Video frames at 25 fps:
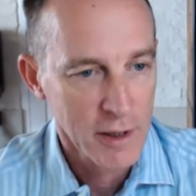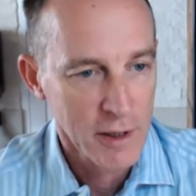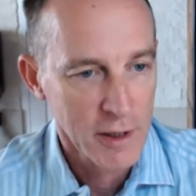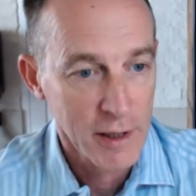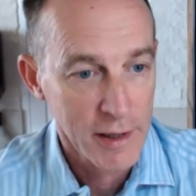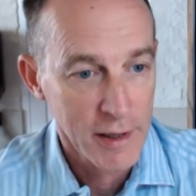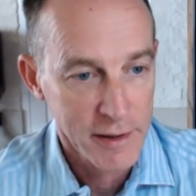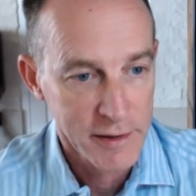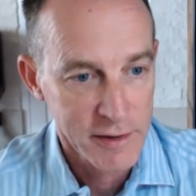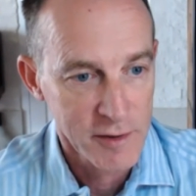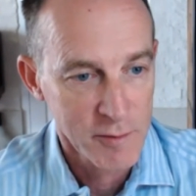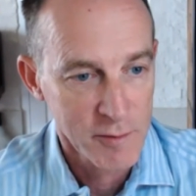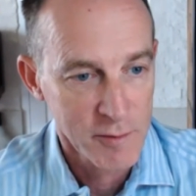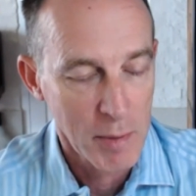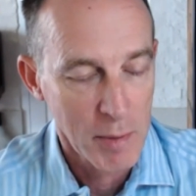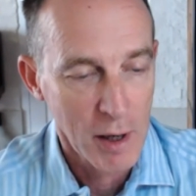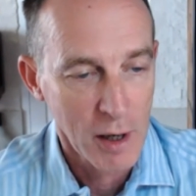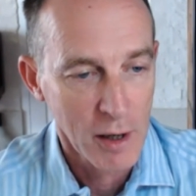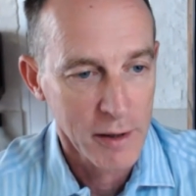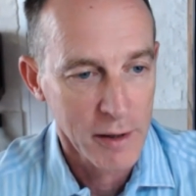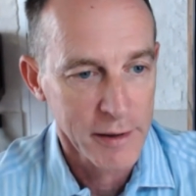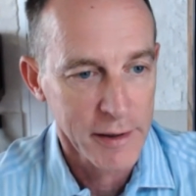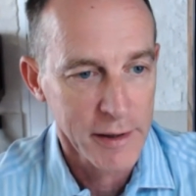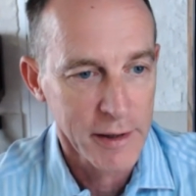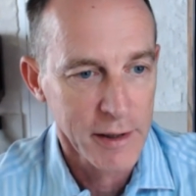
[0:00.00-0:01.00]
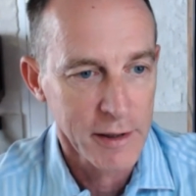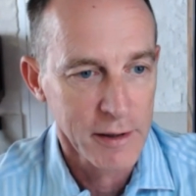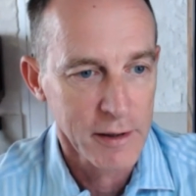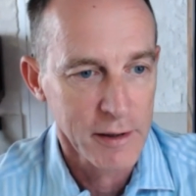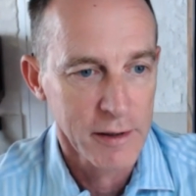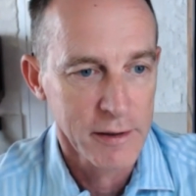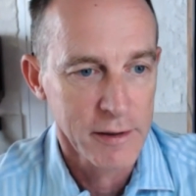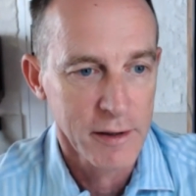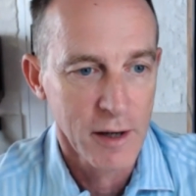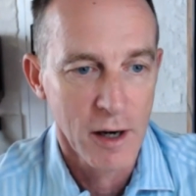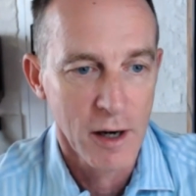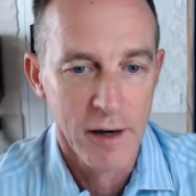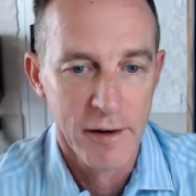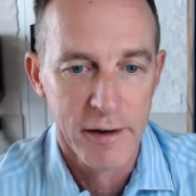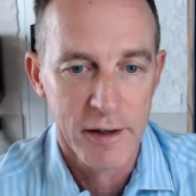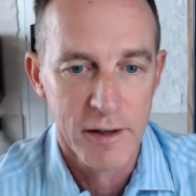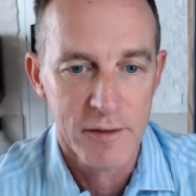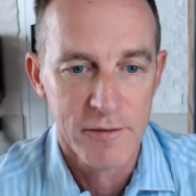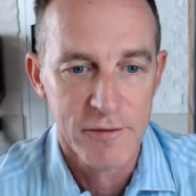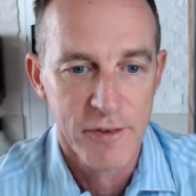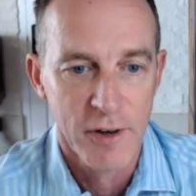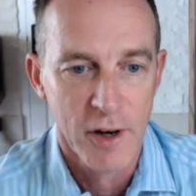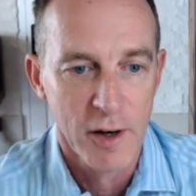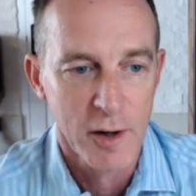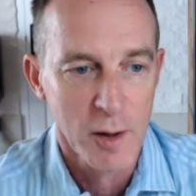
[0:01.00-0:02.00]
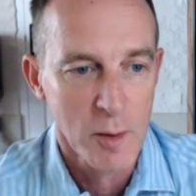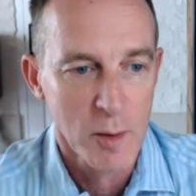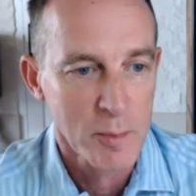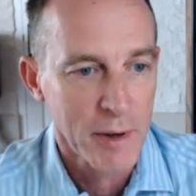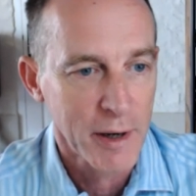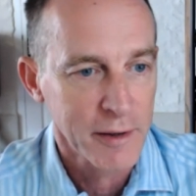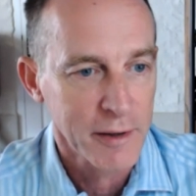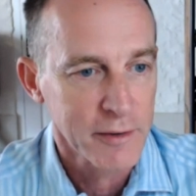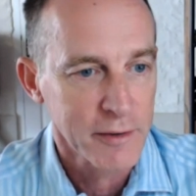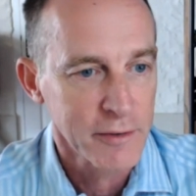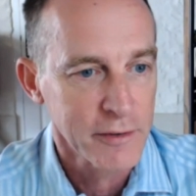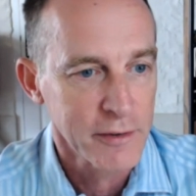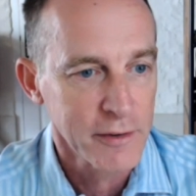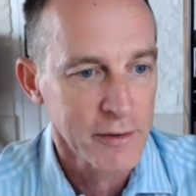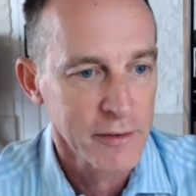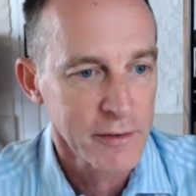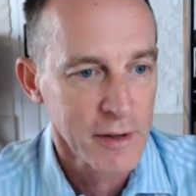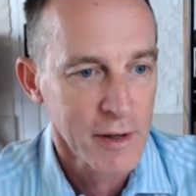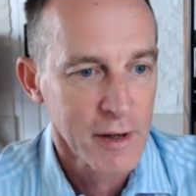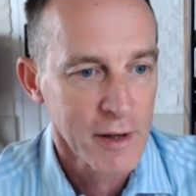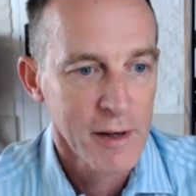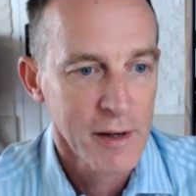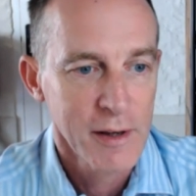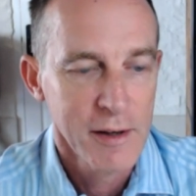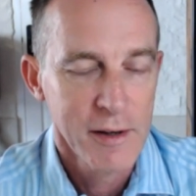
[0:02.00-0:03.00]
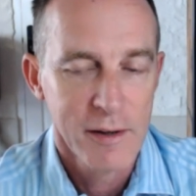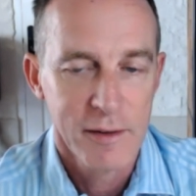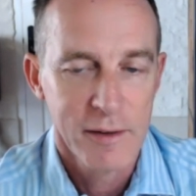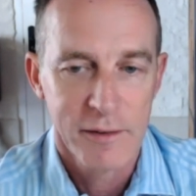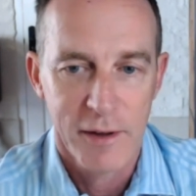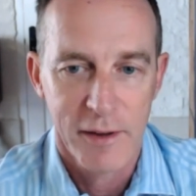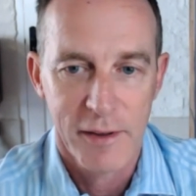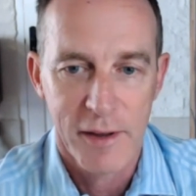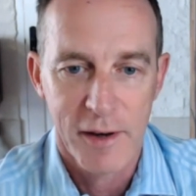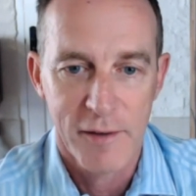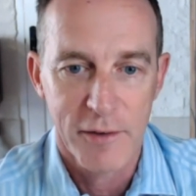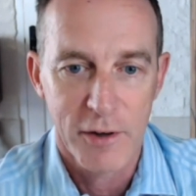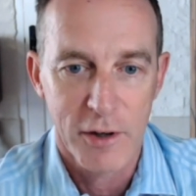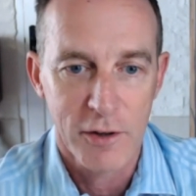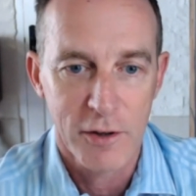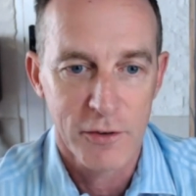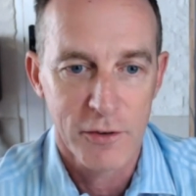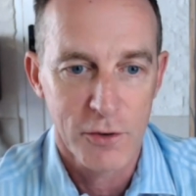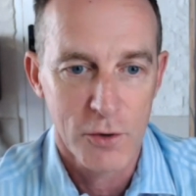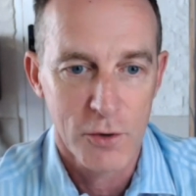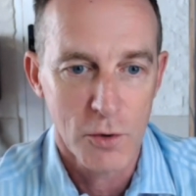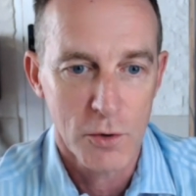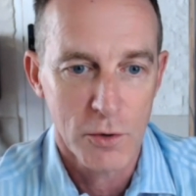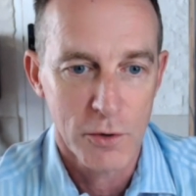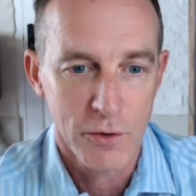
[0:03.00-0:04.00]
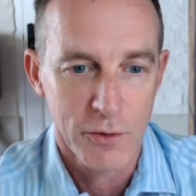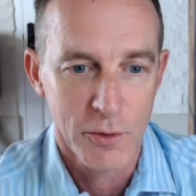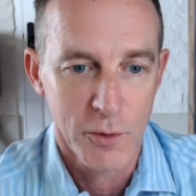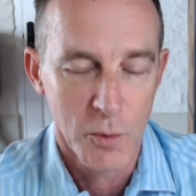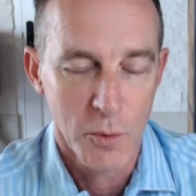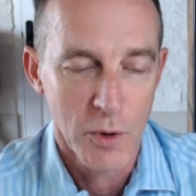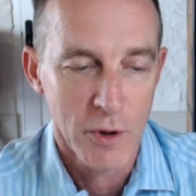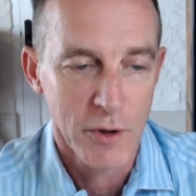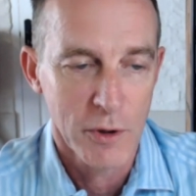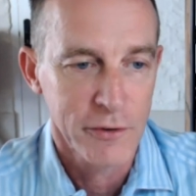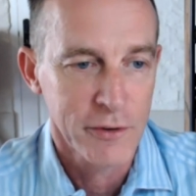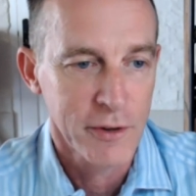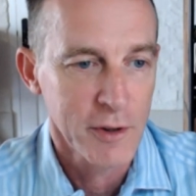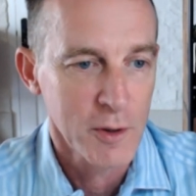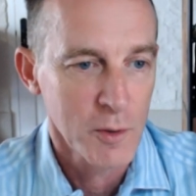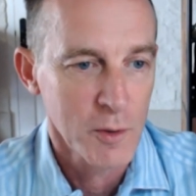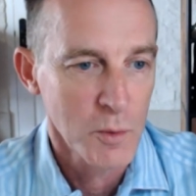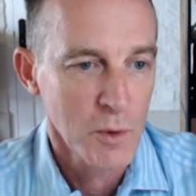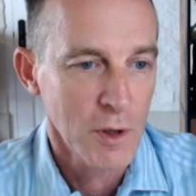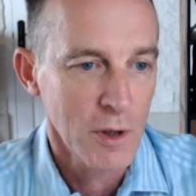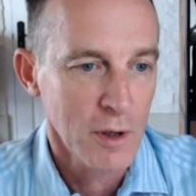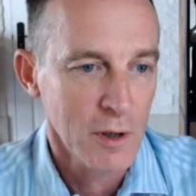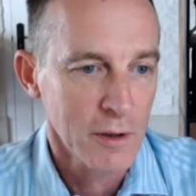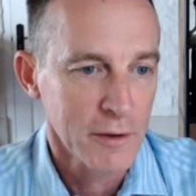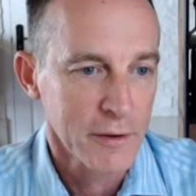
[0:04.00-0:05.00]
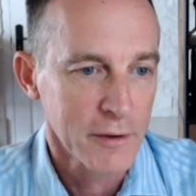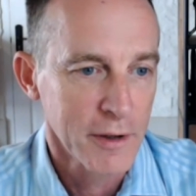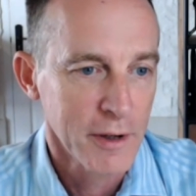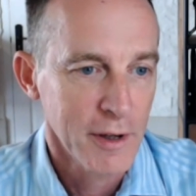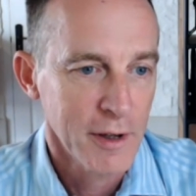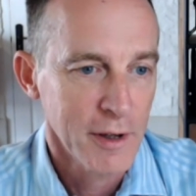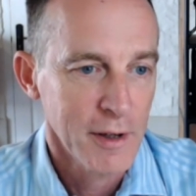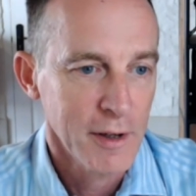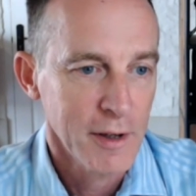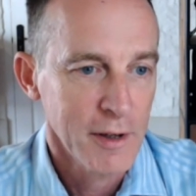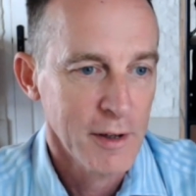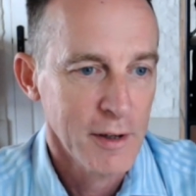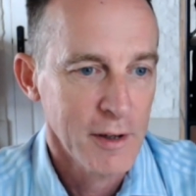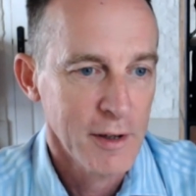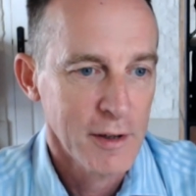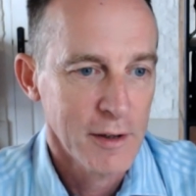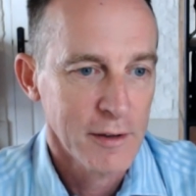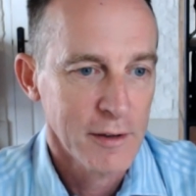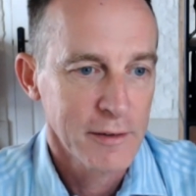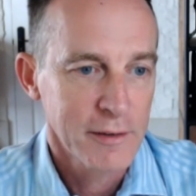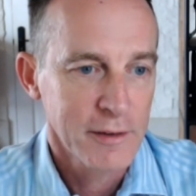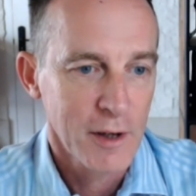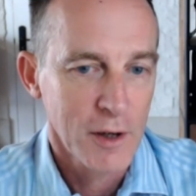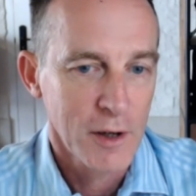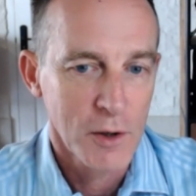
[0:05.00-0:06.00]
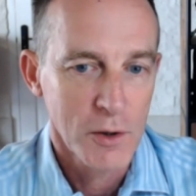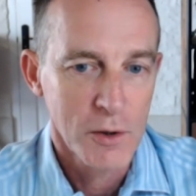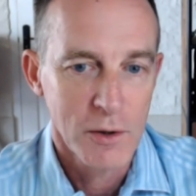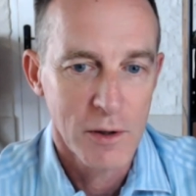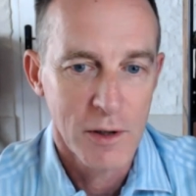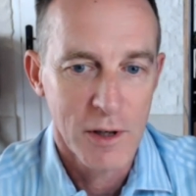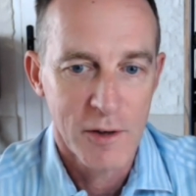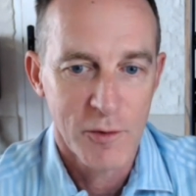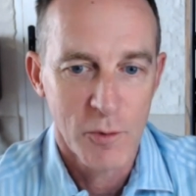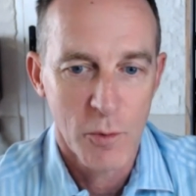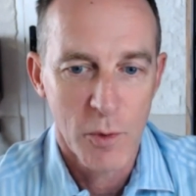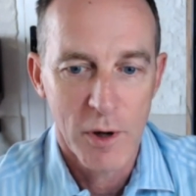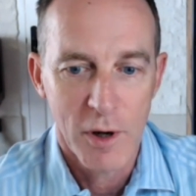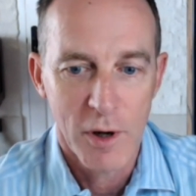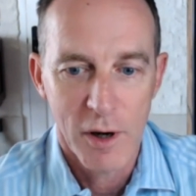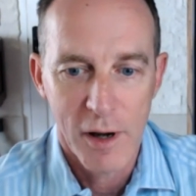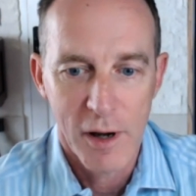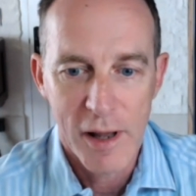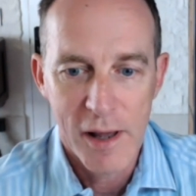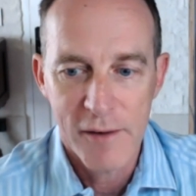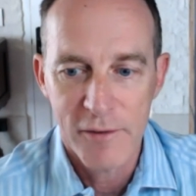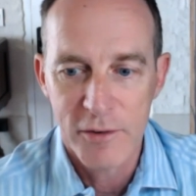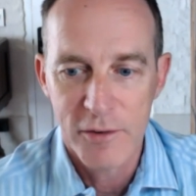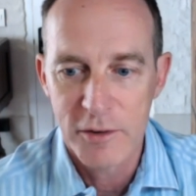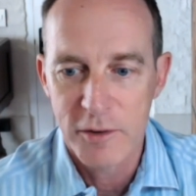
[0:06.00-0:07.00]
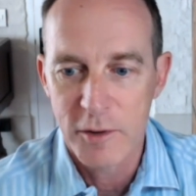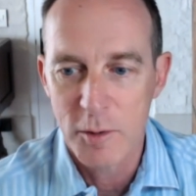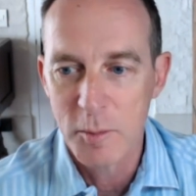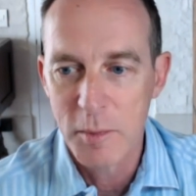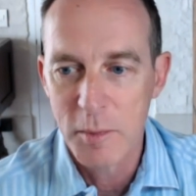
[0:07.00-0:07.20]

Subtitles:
collective bargaining and hiring and firing practices. South Africa scores the worst in the world. So if we are ever to